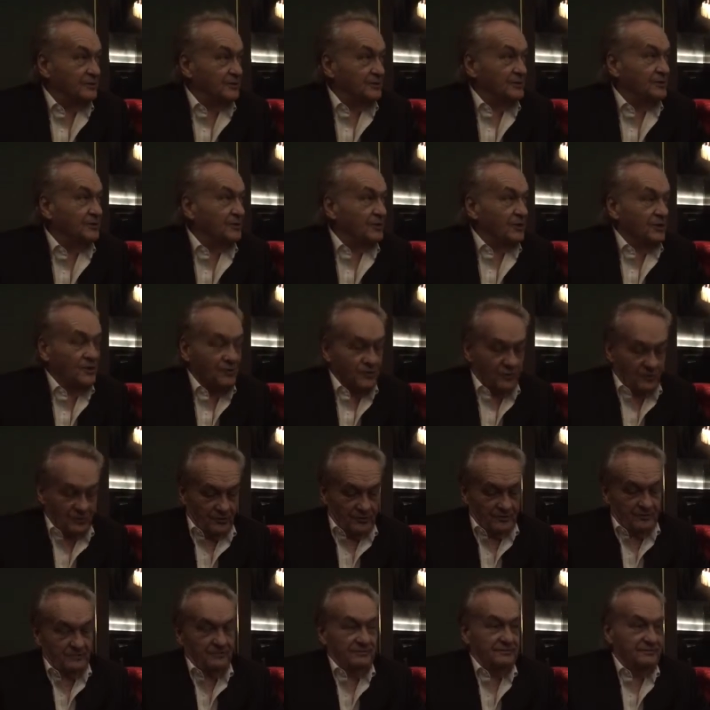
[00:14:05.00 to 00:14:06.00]
you know,
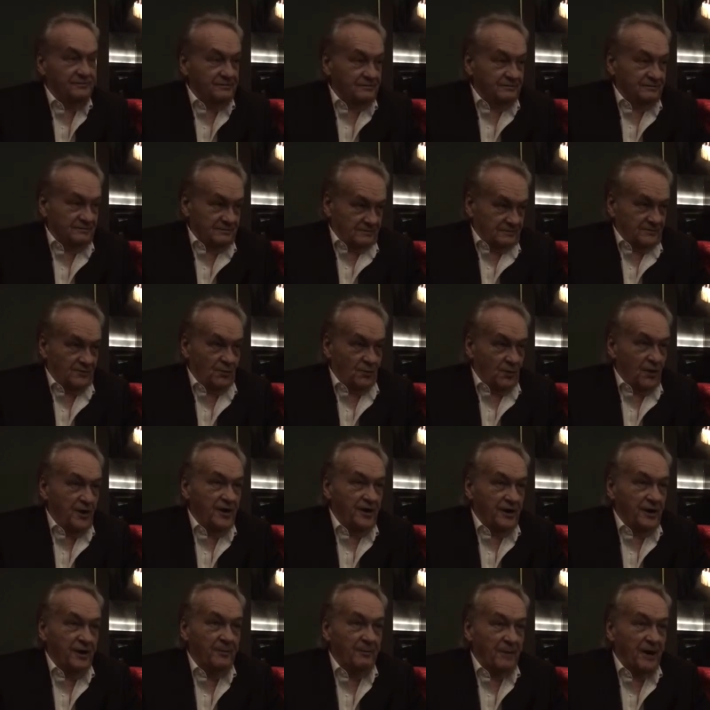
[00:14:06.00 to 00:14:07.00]

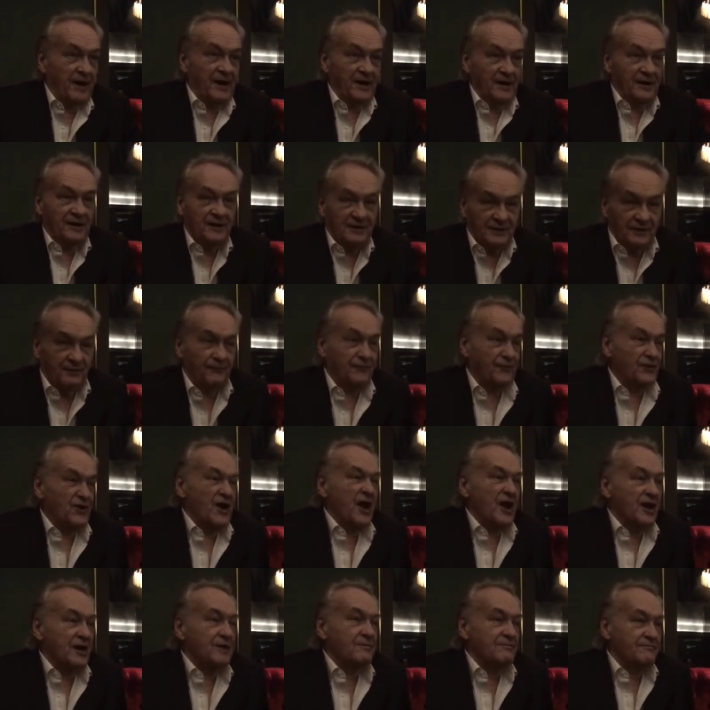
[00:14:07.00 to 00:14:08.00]
where am I, the
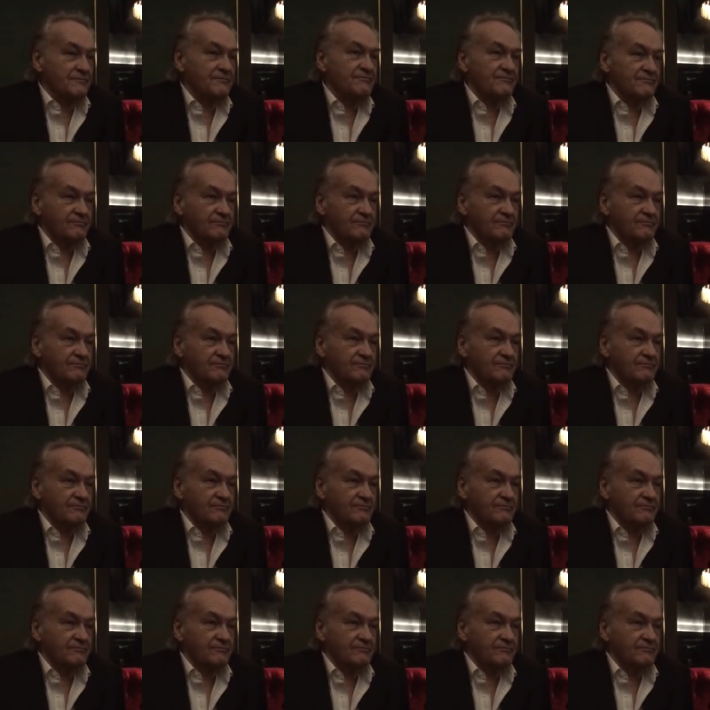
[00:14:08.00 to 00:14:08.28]
frame,